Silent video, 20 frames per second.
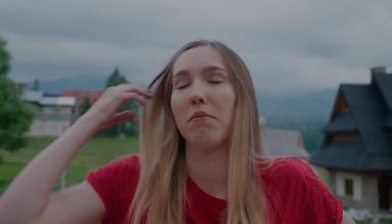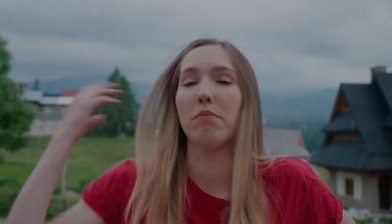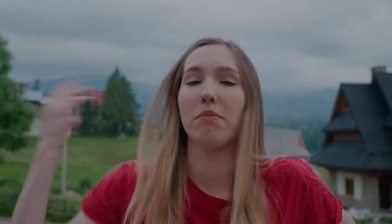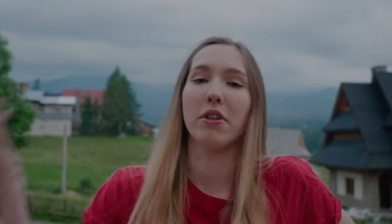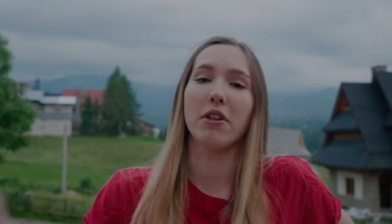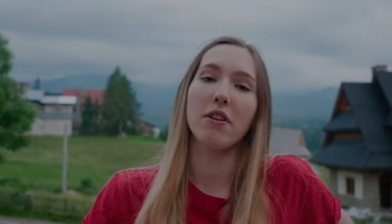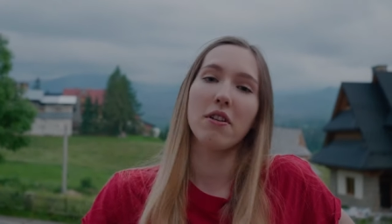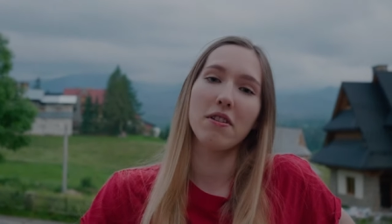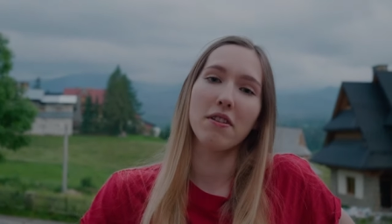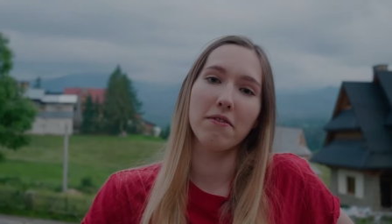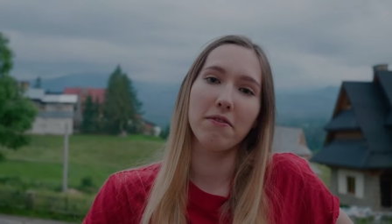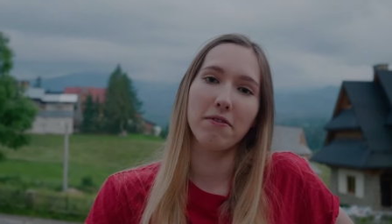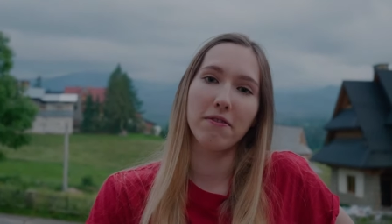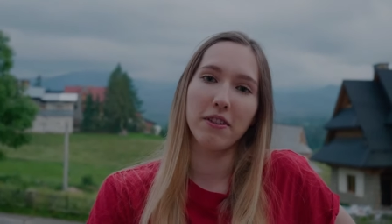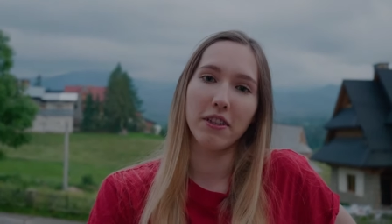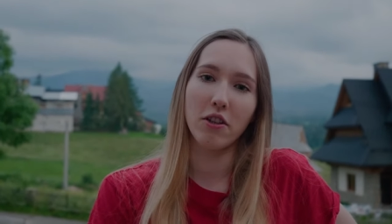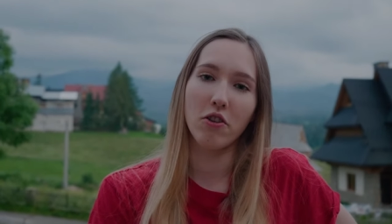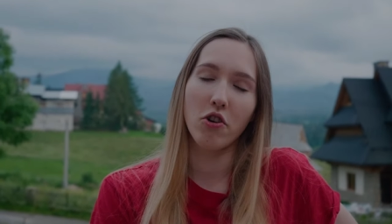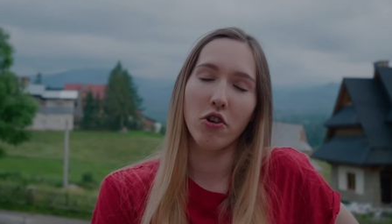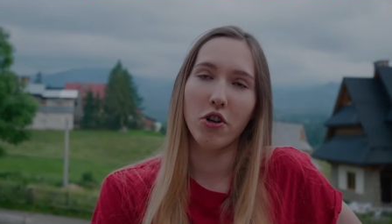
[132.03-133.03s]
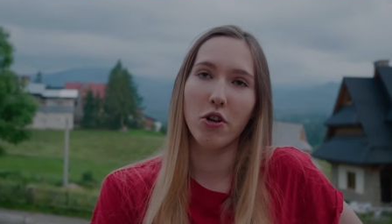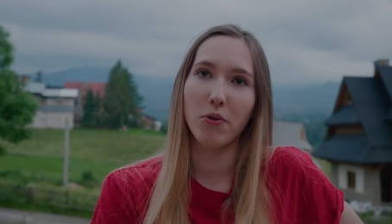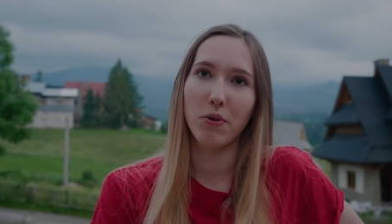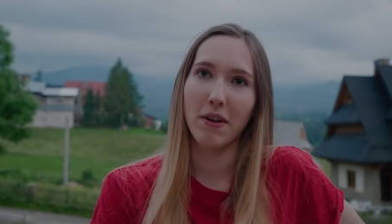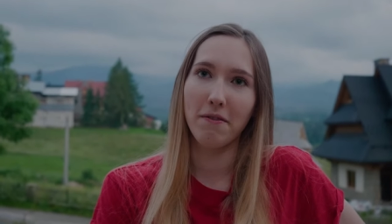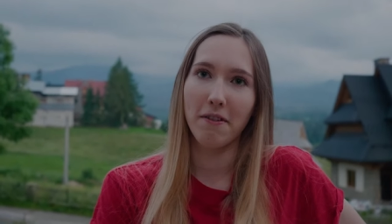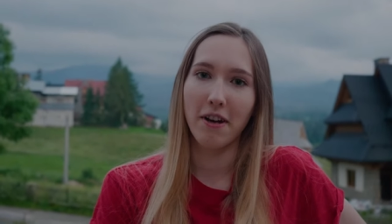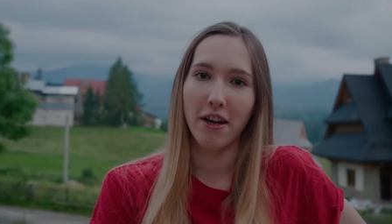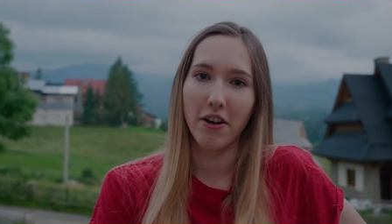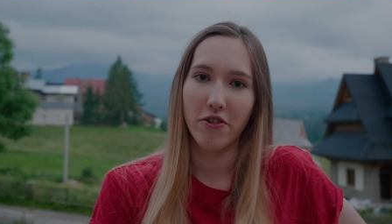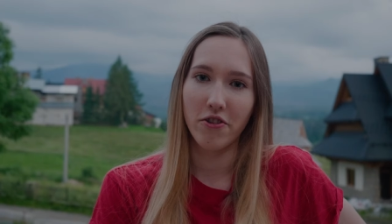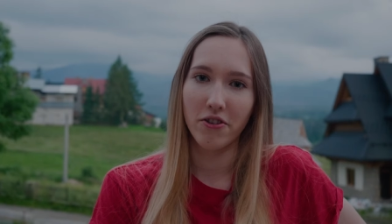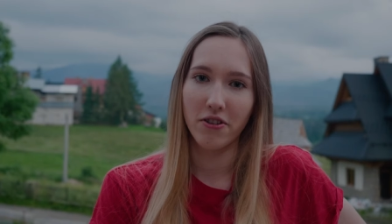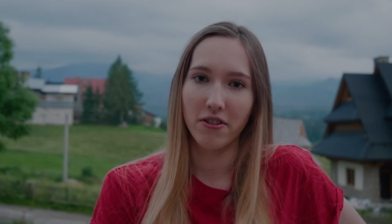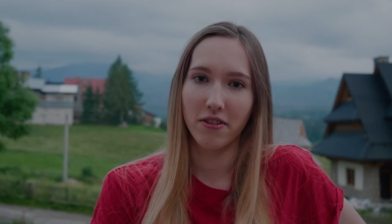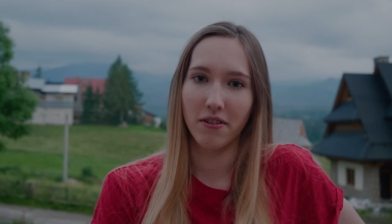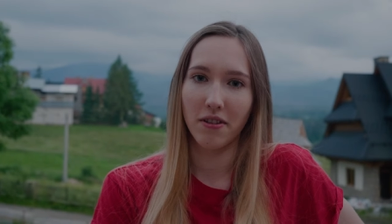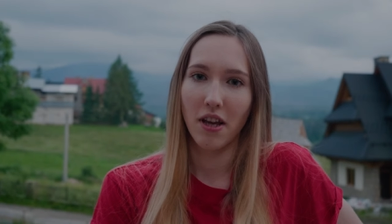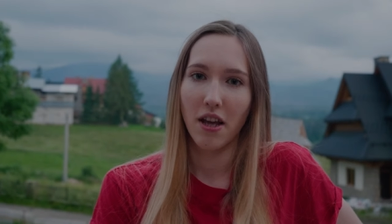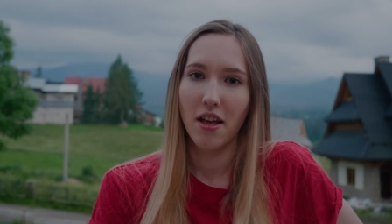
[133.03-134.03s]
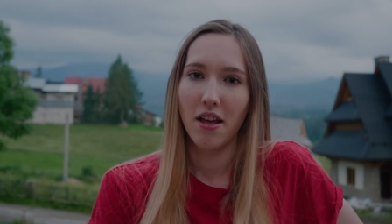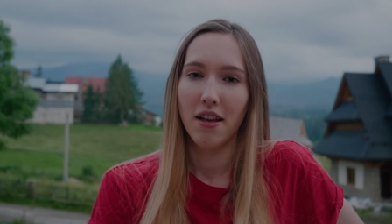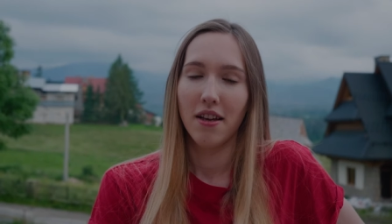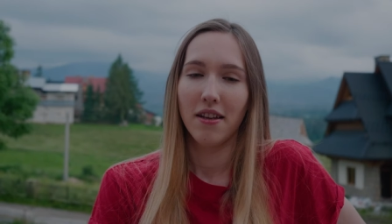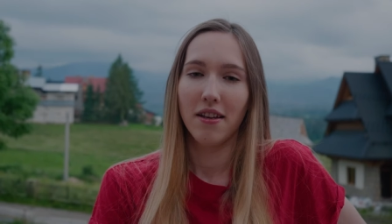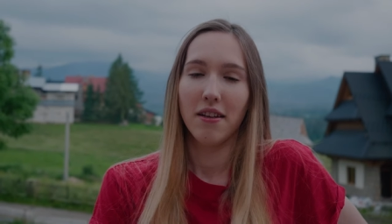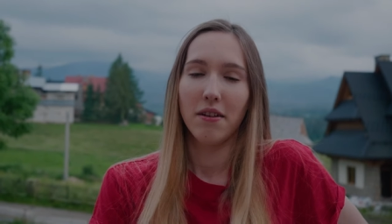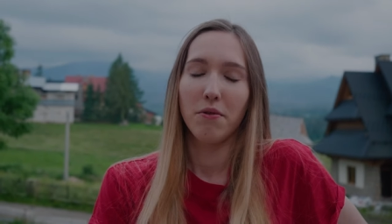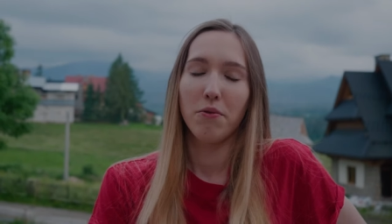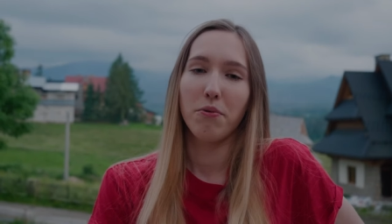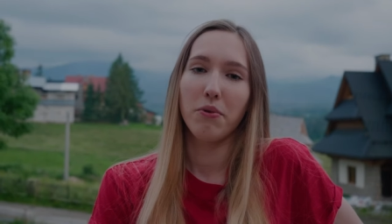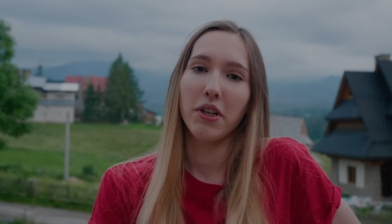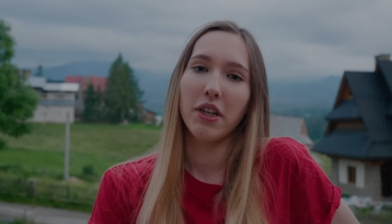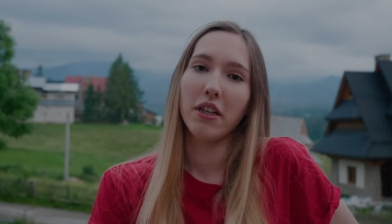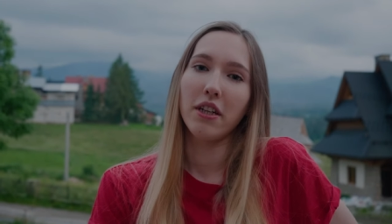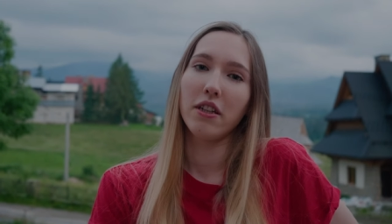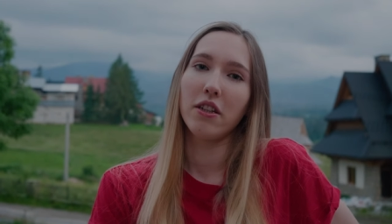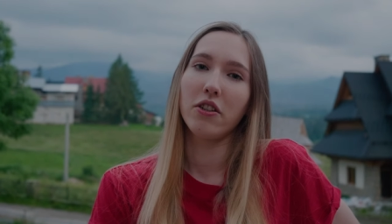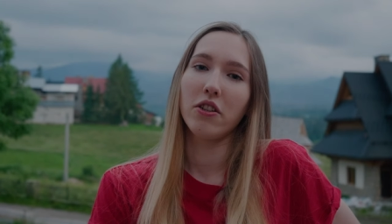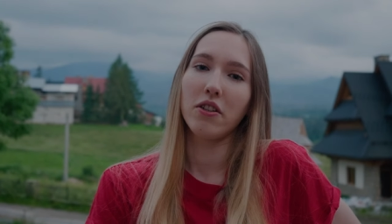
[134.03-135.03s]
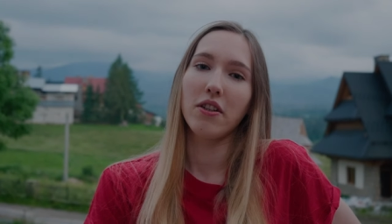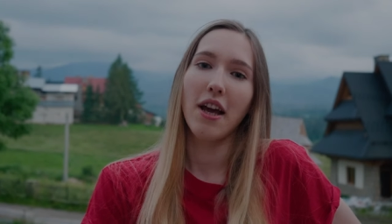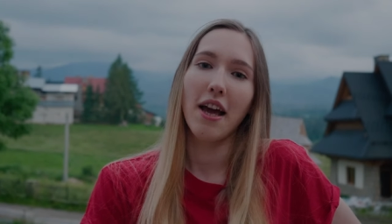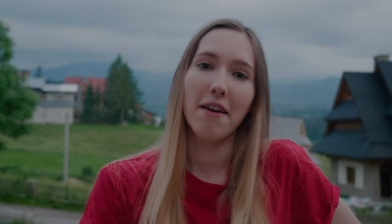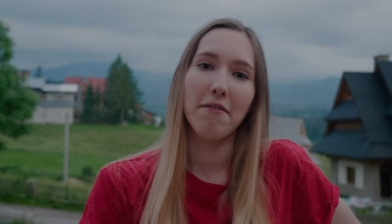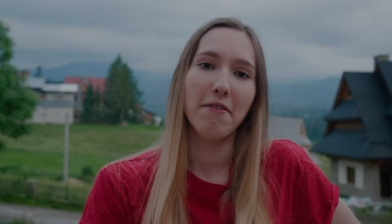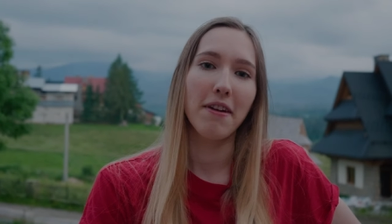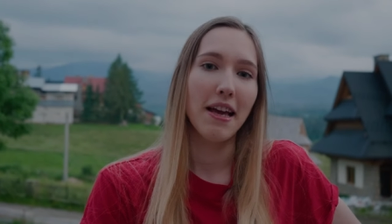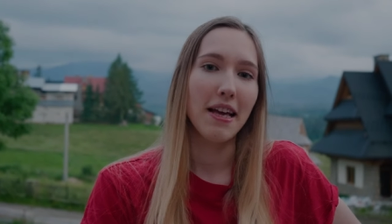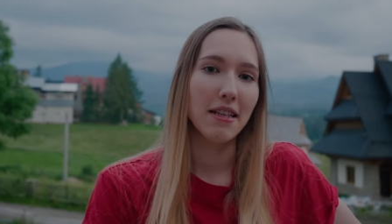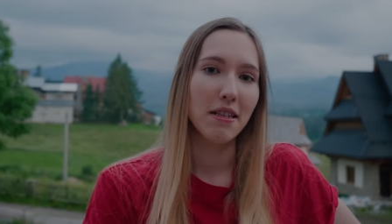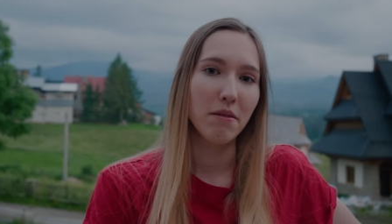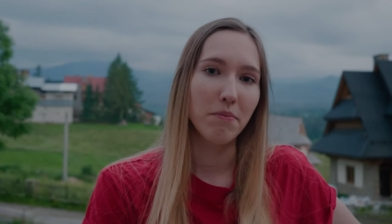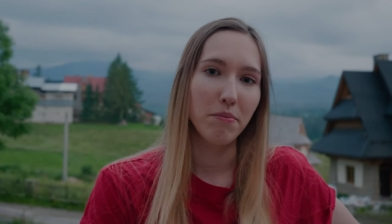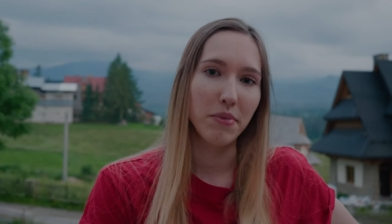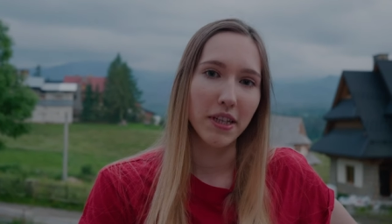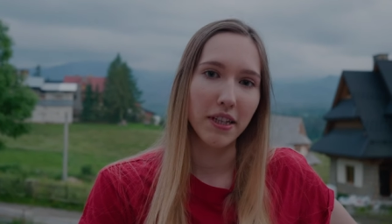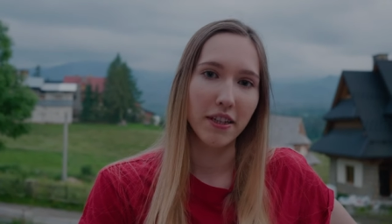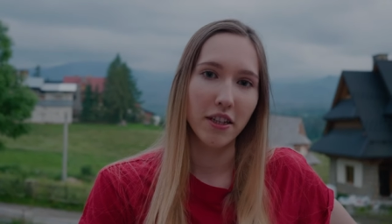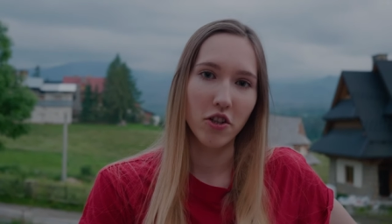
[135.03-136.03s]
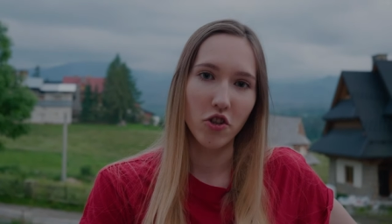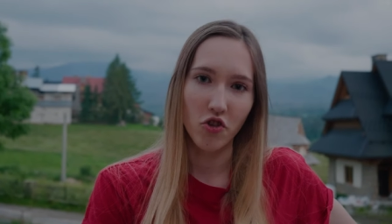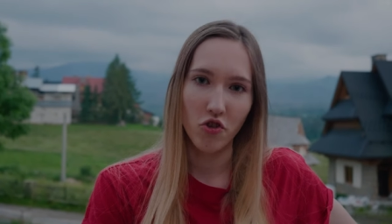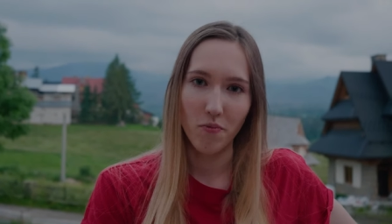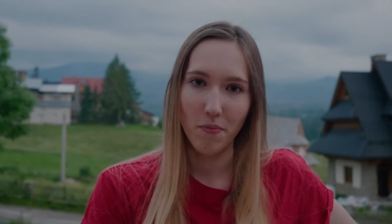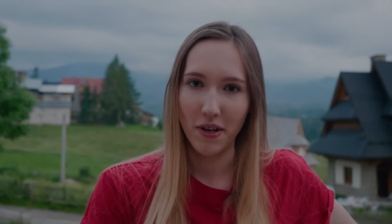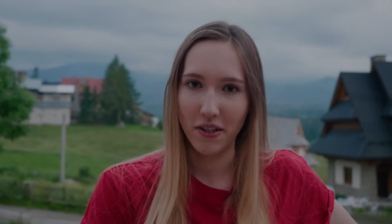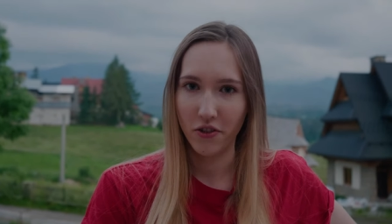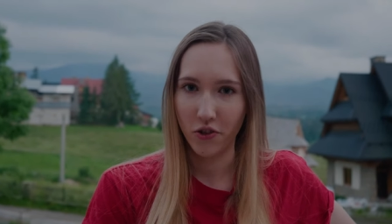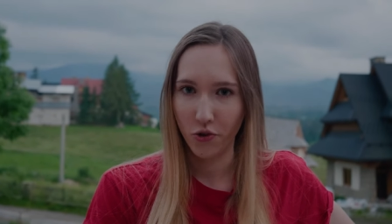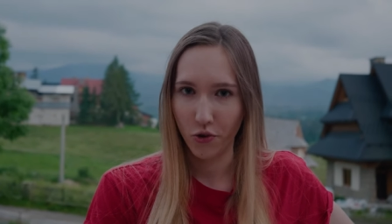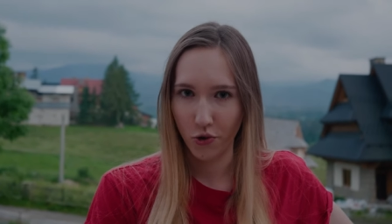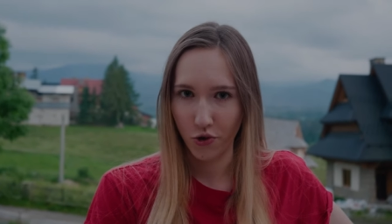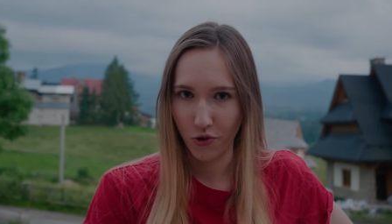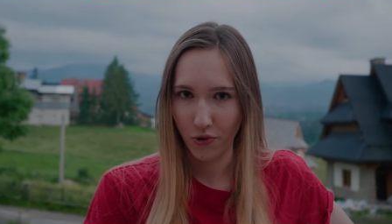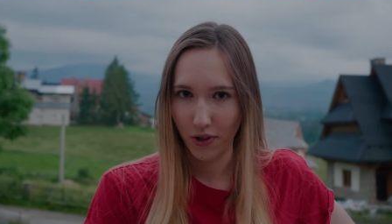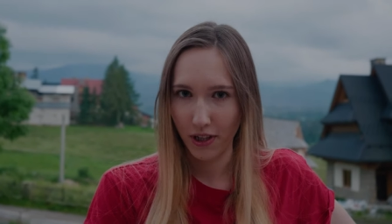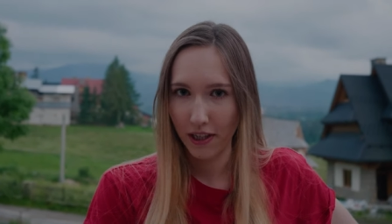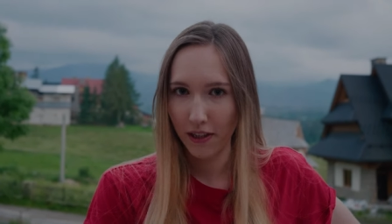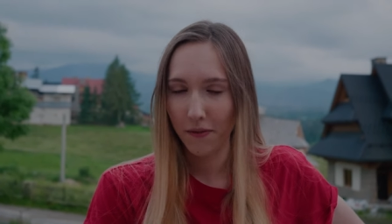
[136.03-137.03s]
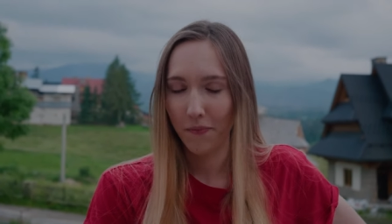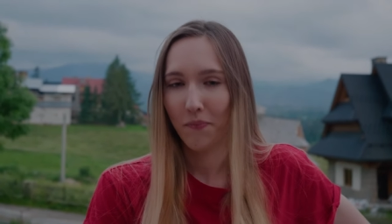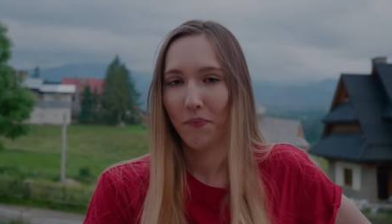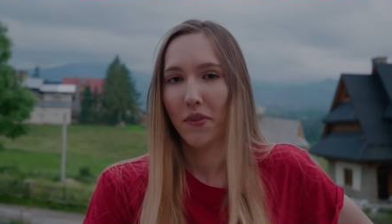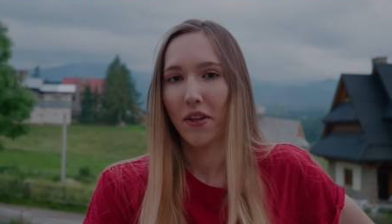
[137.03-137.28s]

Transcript: Because of the coronavirus we don't have as big group as usual.